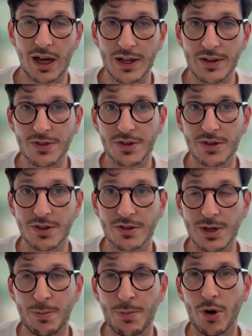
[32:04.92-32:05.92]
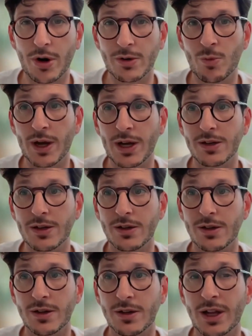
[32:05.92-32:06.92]
And there's a point when,
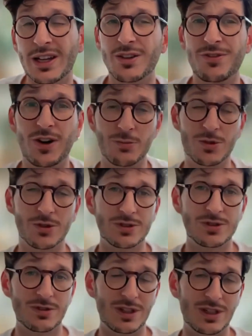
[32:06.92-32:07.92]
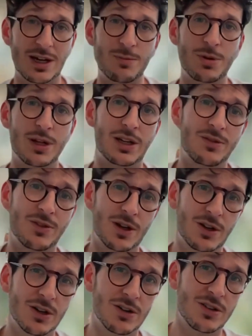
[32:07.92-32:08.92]
like the farmers, the example I gave
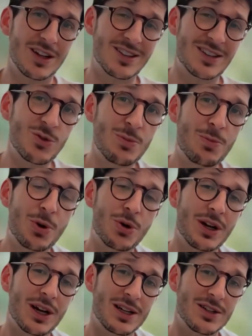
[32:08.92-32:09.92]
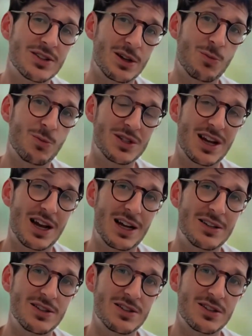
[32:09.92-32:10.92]
earlier, until you put it in someone's
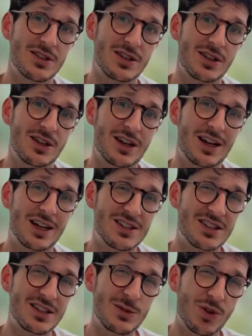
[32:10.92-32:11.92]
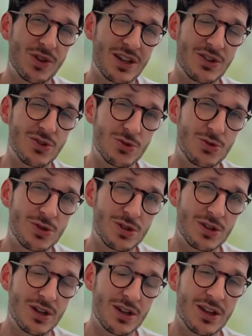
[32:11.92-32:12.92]
hands and see what they do,
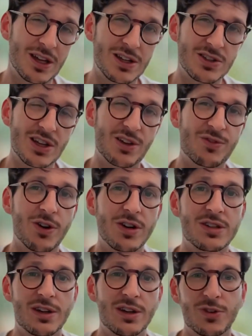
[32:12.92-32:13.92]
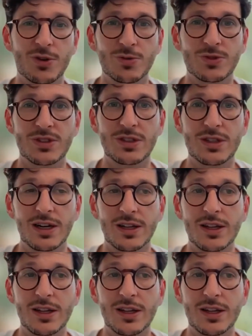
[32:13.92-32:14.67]
then it's very difficult to see that.